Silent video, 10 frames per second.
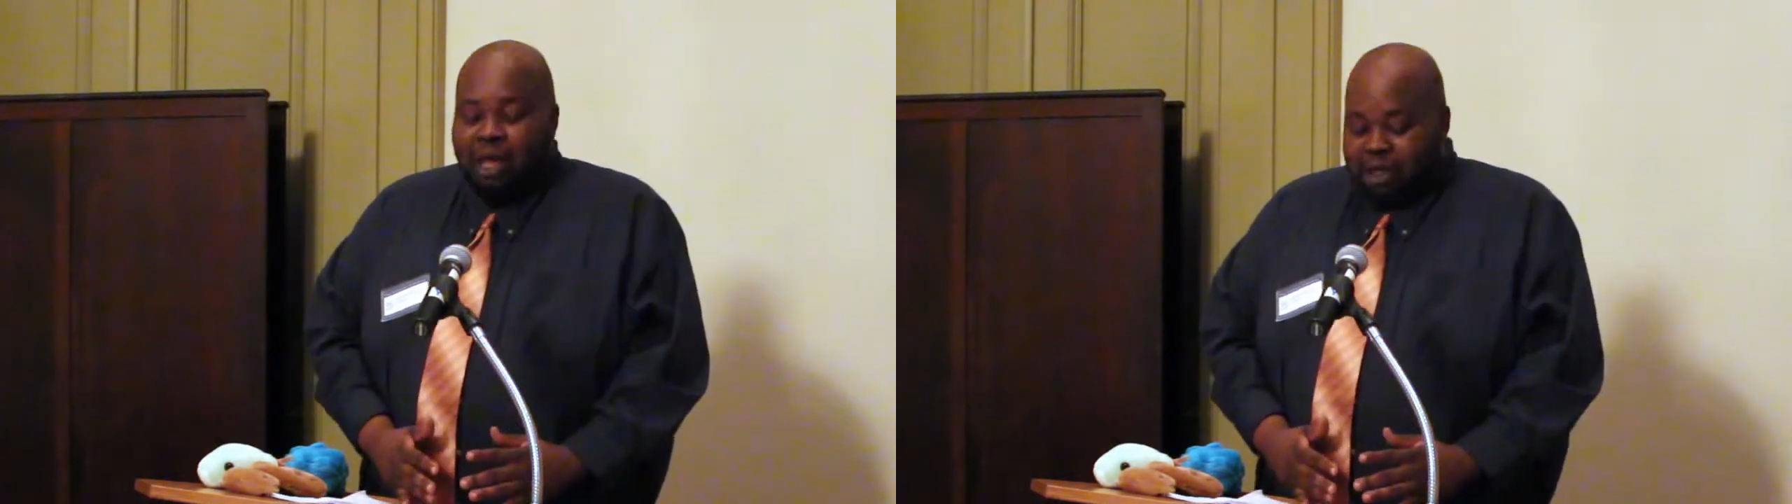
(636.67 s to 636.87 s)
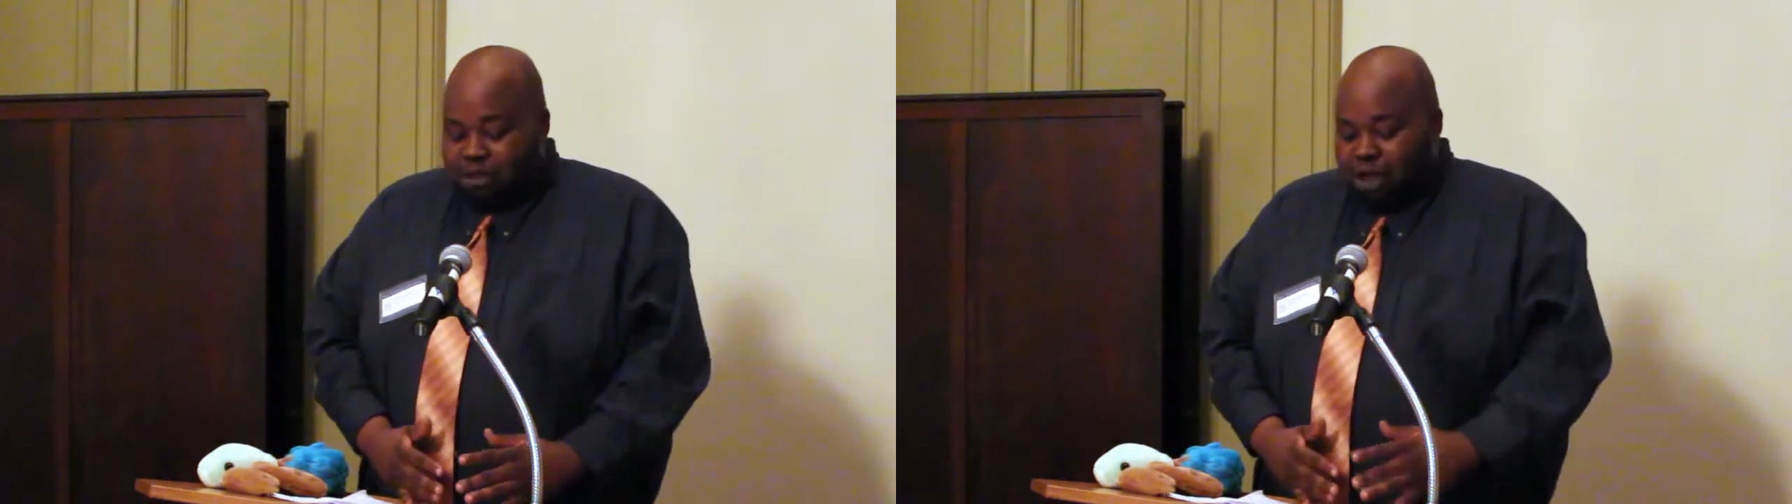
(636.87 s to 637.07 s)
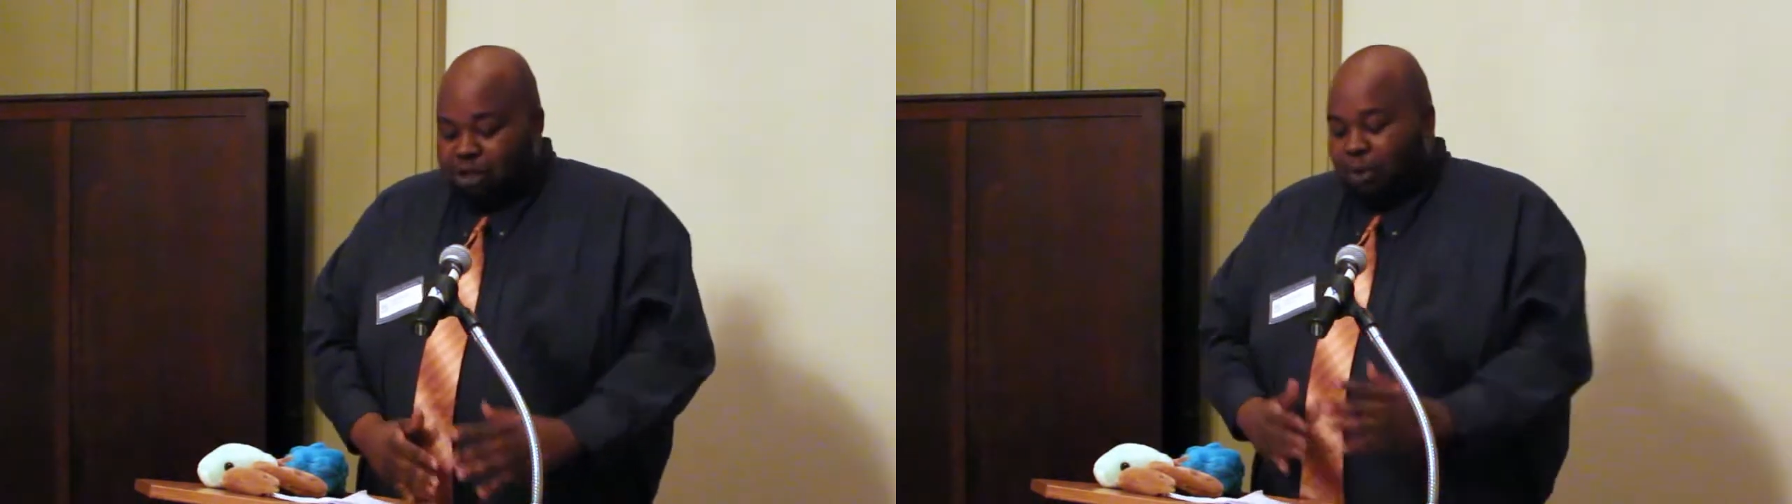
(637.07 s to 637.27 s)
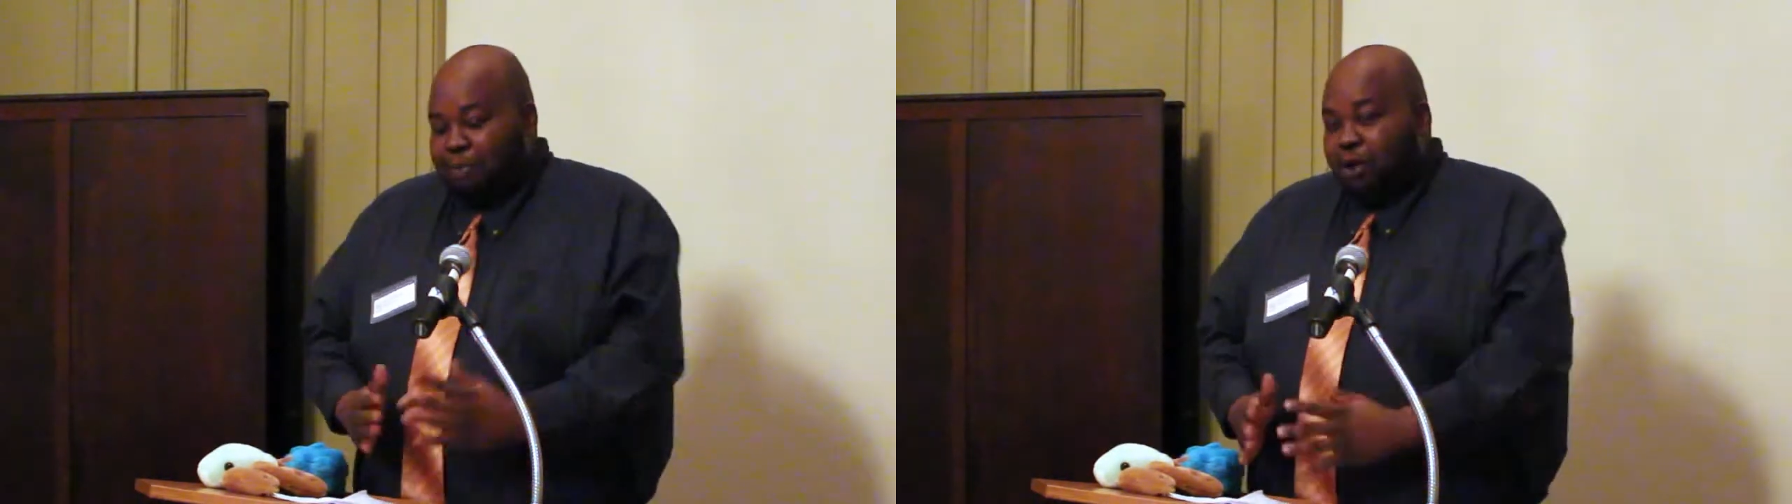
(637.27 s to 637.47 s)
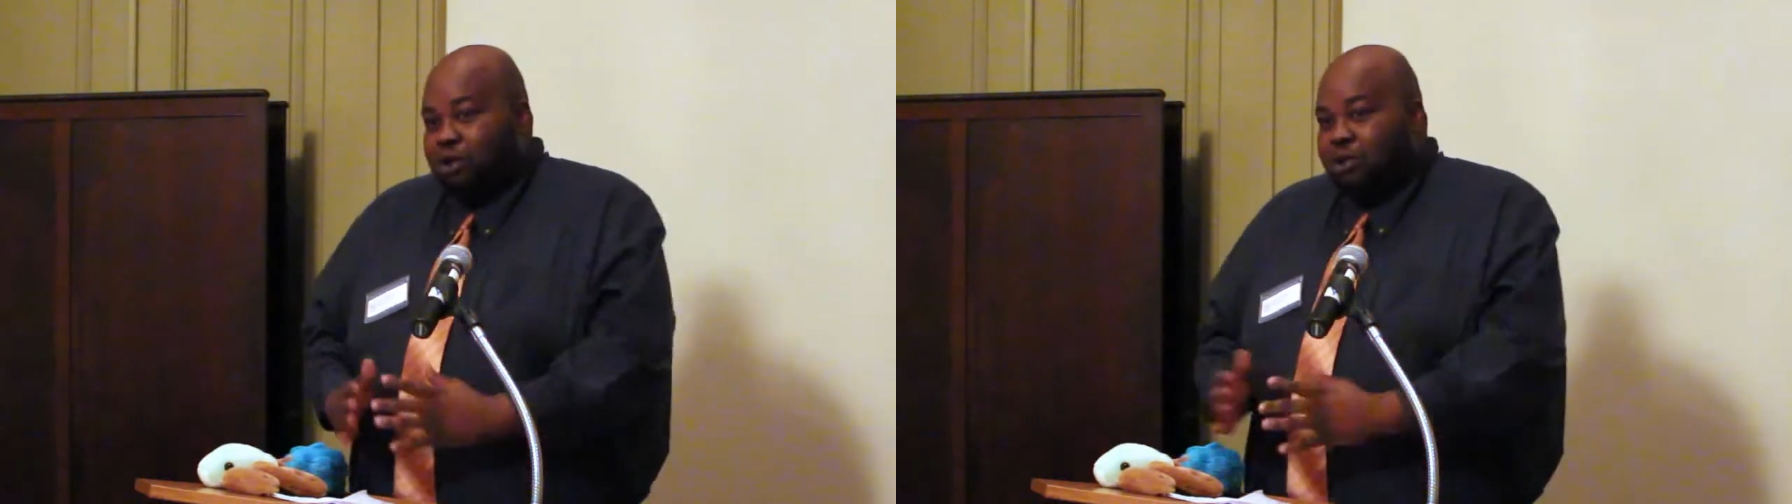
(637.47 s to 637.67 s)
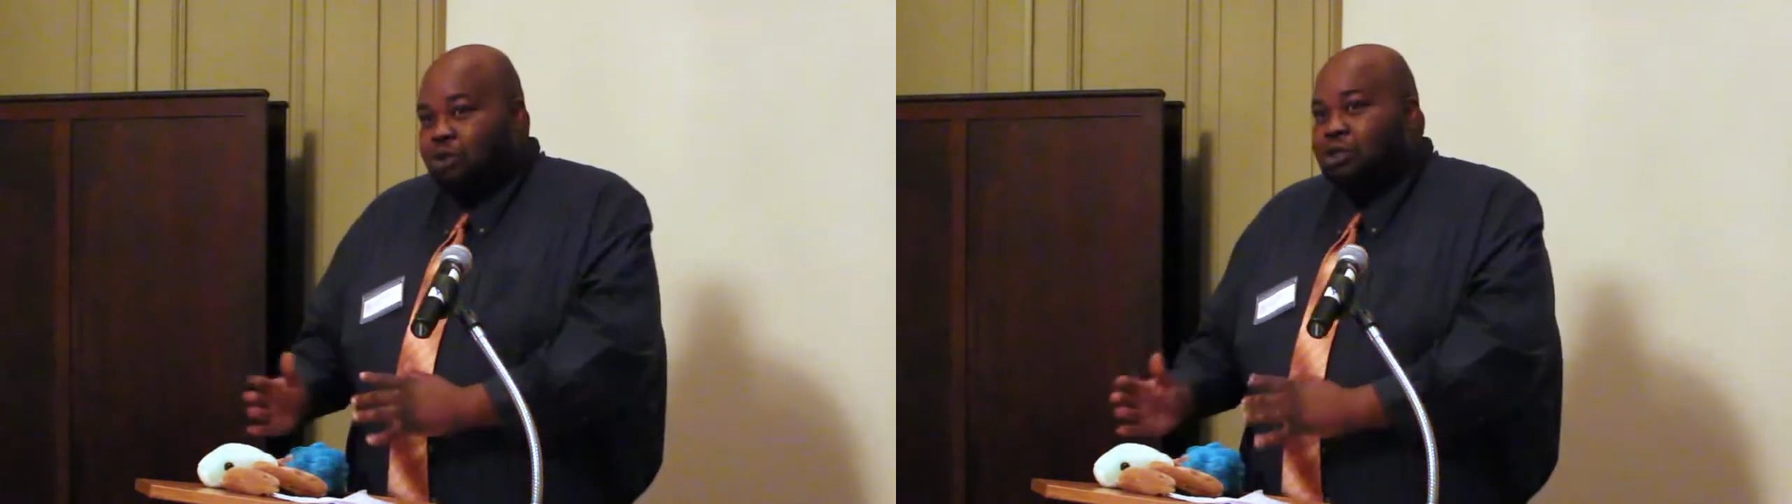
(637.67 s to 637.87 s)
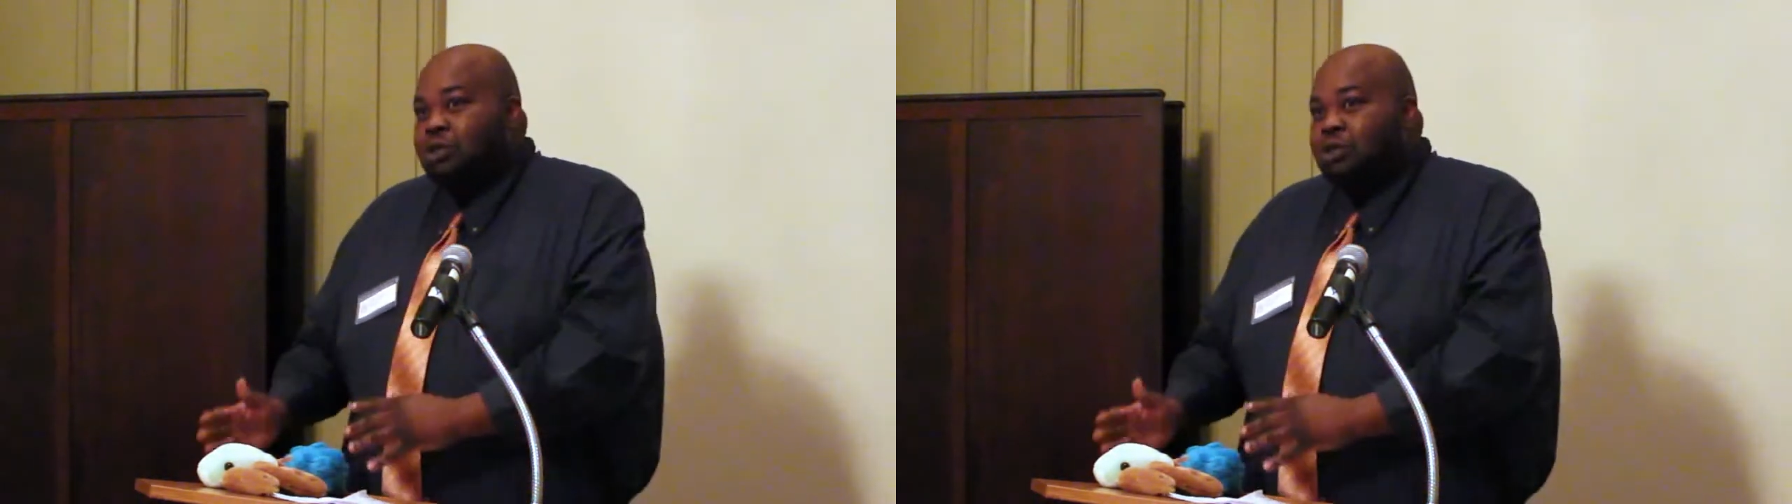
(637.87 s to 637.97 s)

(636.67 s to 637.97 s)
And so as we build those